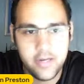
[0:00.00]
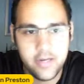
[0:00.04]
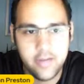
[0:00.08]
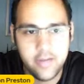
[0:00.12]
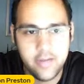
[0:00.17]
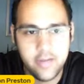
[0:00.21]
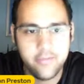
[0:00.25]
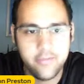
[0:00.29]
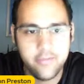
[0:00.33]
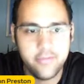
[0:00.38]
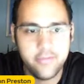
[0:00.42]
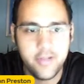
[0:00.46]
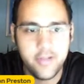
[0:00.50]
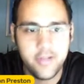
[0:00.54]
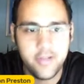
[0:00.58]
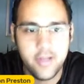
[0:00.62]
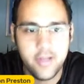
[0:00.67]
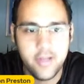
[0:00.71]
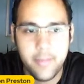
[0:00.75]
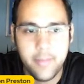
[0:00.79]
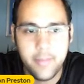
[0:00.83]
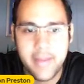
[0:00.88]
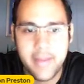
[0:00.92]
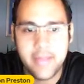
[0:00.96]
have
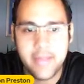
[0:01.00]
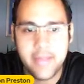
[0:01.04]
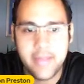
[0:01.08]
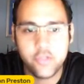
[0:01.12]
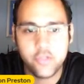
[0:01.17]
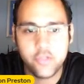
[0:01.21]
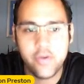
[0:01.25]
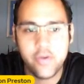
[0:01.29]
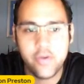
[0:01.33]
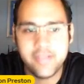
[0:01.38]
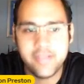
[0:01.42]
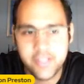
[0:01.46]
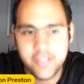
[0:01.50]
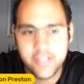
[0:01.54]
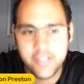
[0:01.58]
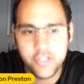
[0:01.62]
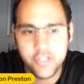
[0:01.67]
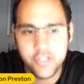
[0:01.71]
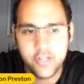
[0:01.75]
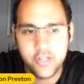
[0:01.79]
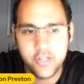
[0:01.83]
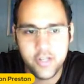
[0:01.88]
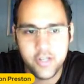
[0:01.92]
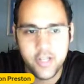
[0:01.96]
made that
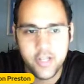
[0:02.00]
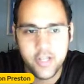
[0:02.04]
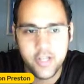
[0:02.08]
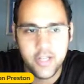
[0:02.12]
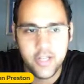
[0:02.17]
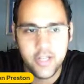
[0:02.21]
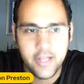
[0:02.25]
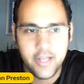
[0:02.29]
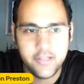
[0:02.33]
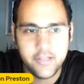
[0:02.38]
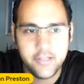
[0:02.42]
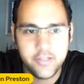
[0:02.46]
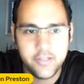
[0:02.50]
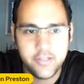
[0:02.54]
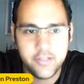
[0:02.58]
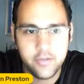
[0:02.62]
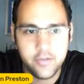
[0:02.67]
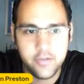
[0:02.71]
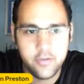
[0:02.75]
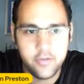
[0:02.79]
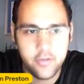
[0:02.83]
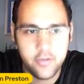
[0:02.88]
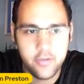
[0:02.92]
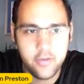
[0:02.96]
transition
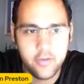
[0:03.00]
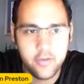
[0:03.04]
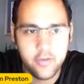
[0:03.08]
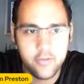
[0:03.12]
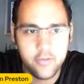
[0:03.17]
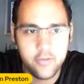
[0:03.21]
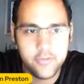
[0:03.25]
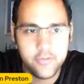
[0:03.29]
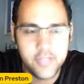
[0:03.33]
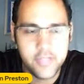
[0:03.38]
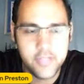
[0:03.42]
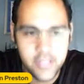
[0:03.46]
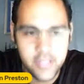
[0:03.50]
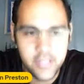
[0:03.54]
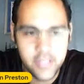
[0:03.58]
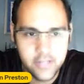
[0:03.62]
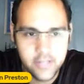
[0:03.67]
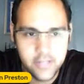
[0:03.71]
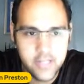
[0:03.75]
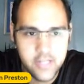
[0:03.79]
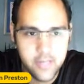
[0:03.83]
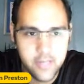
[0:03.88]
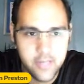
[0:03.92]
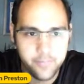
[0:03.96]
into the senior
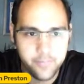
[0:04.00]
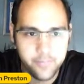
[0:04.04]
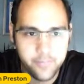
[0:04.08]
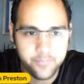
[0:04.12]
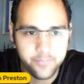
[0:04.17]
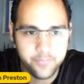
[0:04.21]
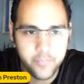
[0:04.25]
team.